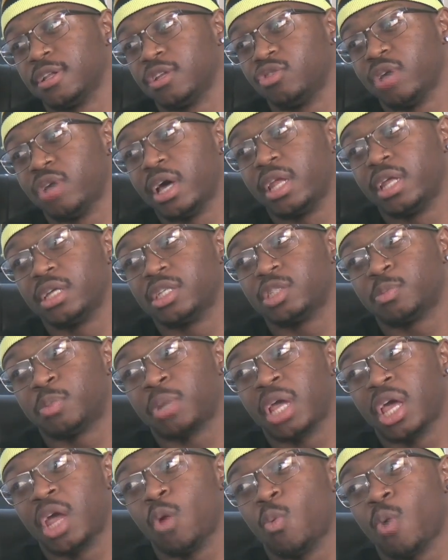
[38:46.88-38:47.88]
You got to
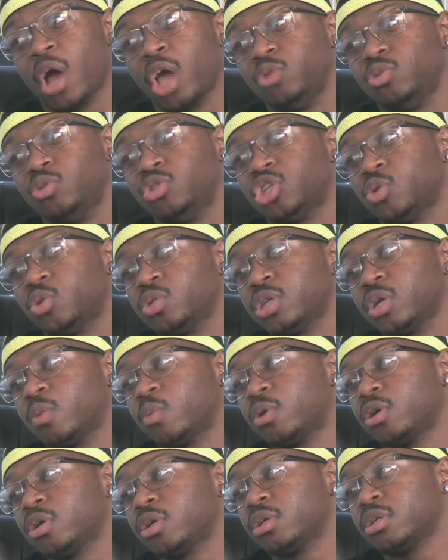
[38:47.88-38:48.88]
explain why you chose that word.